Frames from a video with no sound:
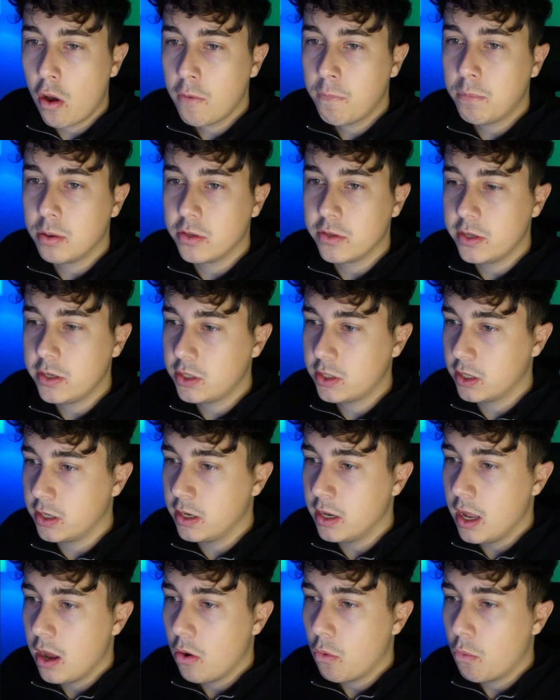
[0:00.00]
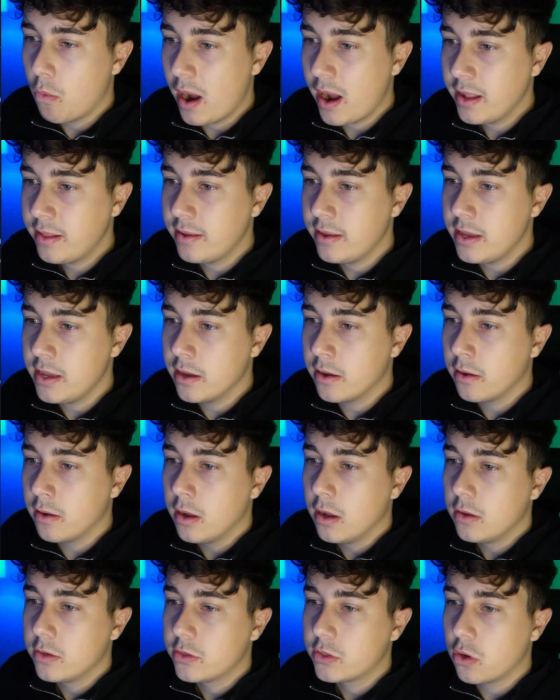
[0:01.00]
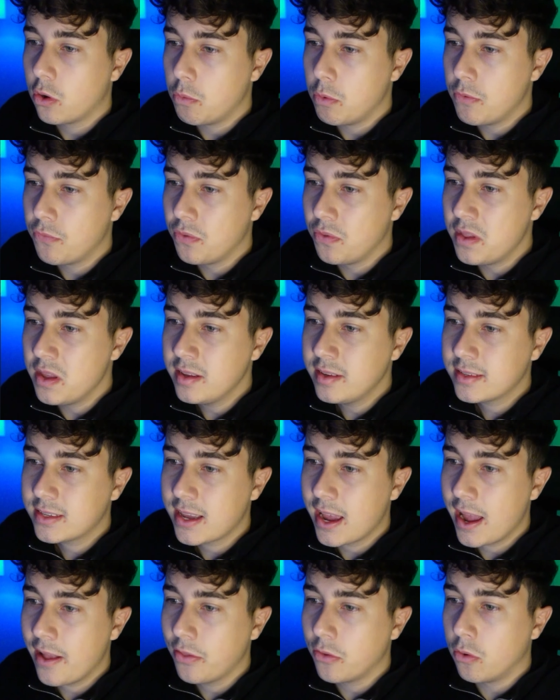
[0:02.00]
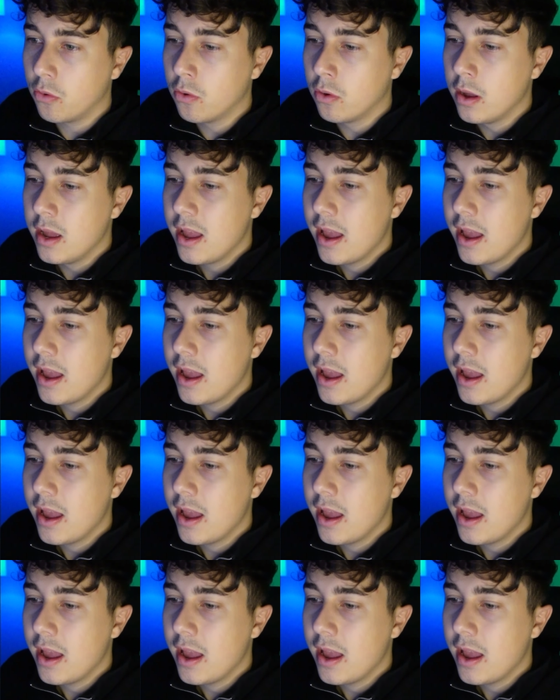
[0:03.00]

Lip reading: position right here, so with this candle.